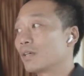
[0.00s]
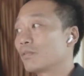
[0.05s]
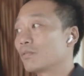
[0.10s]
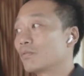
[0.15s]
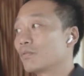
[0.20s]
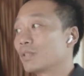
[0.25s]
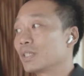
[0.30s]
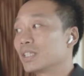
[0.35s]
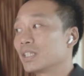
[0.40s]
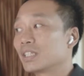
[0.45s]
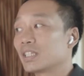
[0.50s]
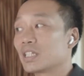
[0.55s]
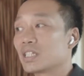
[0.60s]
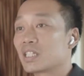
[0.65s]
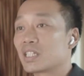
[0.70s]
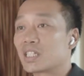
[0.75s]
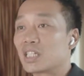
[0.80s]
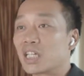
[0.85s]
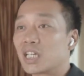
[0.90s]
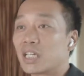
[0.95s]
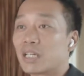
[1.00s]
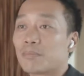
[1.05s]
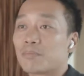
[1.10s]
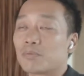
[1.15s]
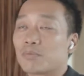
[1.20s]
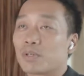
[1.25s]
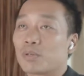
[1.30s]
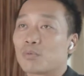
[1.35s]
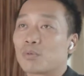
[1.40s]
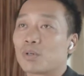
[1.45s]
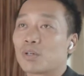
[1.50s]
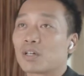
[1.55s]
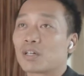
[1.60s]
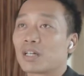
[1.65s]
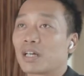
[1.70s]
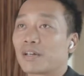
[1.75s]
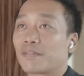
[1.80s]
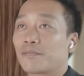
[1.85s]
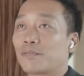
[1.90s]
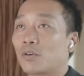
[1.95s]
we didn't sleep. We worked
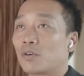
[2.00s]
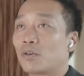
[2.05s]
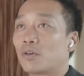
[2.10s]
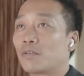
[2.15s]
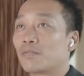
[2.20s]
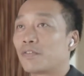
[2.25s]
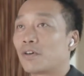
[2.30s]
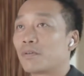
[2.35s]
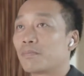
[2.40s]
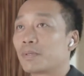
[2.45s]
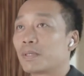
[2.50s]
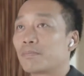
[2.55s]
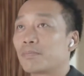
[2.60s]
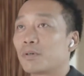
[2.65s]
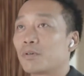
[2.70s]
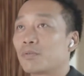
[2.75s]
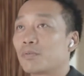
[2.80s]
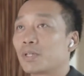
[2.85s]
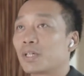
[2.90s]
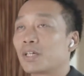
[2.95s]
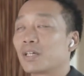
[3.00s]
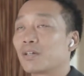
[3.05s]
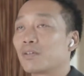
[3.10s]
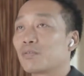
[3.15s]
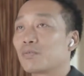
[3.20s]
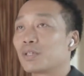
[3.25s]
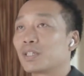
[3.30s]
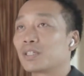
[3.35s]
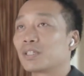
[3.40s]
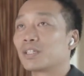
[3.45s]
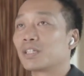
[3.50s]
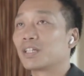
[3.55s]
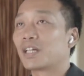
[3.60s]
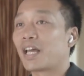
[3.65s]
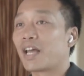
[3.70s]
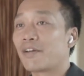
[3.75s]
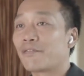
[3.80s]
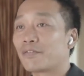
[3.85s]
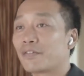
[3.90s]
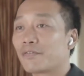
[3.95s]
like four people. We did
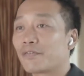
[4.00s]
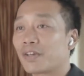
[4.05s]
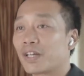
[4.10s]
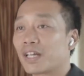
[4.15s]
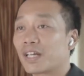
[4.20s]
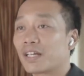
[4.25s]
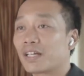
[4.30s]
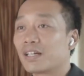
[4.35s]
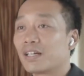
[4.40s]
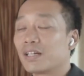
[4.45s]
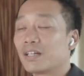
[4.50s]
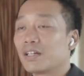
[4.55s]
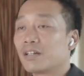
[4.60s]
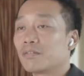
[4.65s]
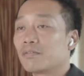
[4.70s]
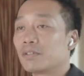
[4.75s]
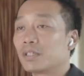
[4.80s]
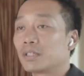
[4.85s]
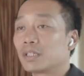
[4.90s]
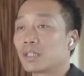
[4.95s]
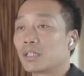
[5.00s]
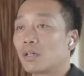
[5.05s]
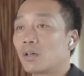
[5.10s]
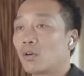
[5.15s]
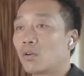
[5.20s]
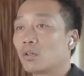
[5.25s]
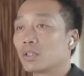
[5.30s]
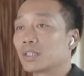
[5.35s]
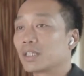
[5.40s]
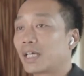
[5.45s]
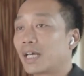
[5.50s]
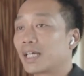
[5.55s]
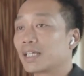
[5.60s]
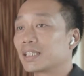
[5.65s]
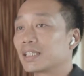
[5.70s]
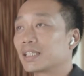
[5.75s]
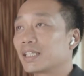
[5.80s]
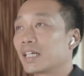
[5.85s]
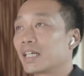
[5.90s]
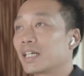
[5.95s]
everything. We did all the
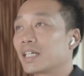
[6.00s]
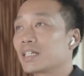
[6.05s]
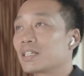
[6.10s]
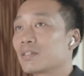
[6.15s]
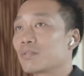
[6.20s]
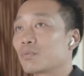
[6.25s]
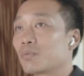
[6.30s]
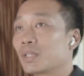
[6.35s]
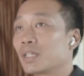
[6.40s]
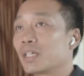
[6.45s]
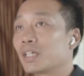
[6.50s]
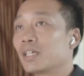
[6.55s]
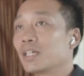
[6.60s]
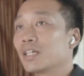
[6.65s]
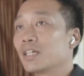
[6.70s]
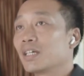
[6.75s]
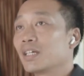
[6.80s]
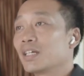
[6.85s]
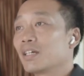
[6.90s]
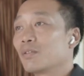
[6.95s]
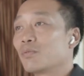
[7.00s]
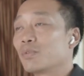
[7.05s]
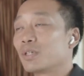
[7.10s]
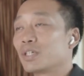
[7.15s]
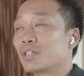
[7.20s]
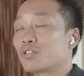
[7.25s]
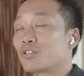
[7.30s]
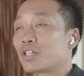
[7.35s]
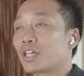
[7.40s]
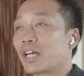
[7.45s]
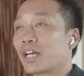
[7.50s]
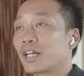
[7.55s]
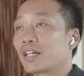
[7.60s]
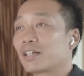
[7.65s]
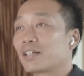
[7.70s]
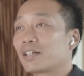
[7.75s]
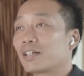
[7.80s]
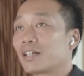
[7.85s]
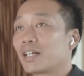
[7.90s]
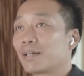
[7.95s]
editings. We check
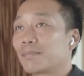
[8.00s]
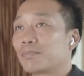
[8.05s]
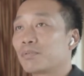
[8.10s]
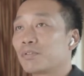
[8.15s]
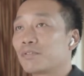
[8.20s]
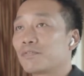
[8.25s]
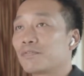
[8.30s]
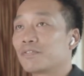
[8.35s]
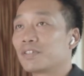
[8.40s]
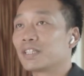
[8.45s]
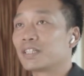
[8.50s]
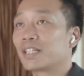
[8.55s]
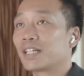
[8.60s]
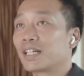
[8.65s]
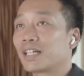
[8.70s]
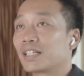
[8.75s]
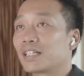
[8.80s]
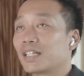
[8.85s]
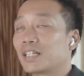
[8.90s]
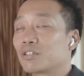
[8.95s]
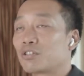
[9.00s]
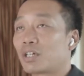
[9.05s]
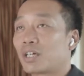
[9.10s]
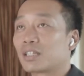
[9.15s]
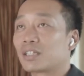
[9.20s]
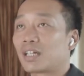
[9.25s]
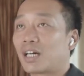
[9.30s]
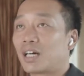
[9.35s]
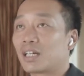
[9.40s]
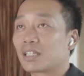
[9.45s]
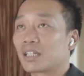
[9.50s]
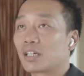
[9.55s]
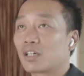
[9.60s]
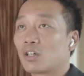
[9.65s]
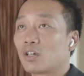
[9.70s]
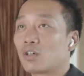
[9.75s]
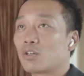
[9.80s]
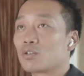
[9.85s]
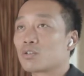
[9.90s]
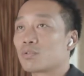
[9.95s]
like proofreading each other
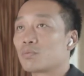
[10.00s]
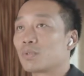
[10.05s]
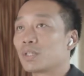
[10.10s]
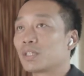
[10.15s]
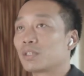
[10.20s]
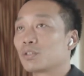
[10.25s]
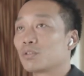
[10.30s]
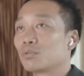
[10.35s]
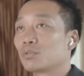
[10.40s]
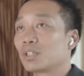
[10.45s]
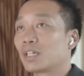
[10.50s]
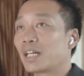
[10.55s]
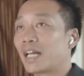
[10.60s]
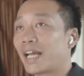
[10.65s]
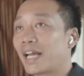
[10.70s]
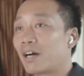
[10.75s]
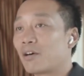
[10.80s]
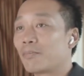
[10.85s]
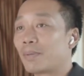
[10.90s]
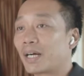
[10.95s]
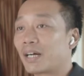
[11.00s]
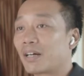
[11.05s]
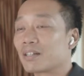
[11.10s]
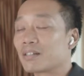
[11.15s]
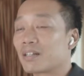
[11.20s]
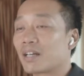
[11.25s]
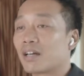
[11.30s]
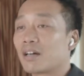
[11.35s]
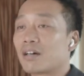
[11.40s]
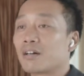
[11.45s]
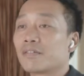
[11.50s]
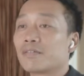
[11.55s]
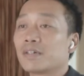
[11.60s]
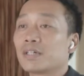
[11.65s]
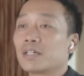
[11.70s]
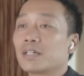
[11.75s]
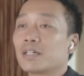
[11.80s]
articles. We do the layout by ourselves,